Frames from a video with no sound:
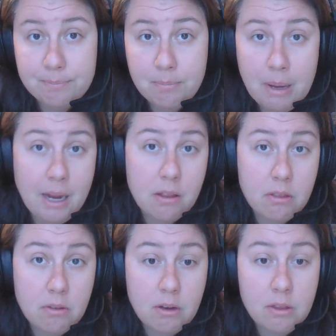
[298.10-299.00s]

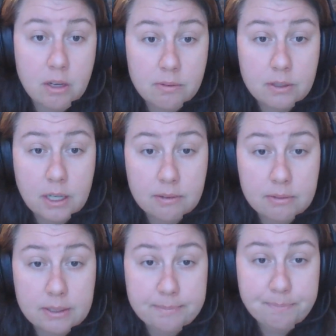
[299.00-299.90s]
path in their
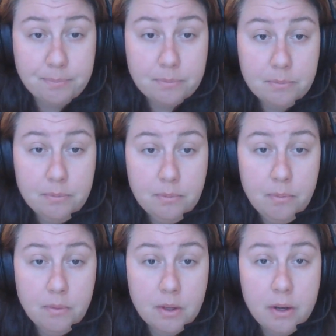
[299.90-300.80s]
recovery.
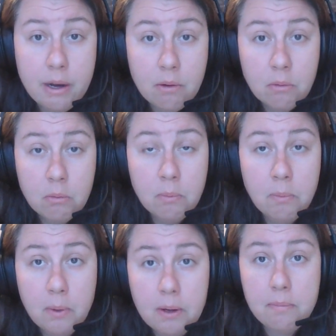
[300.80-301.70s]
Now,
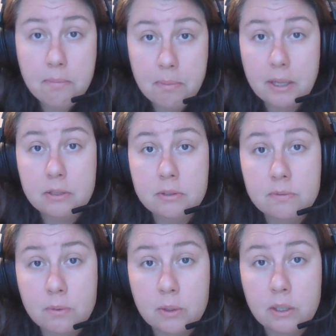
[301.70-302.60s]
what makes
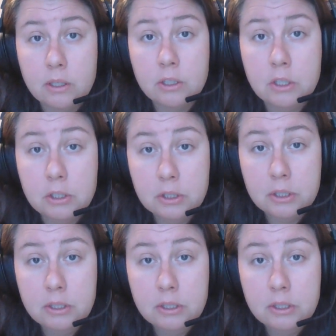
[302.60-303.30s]
for good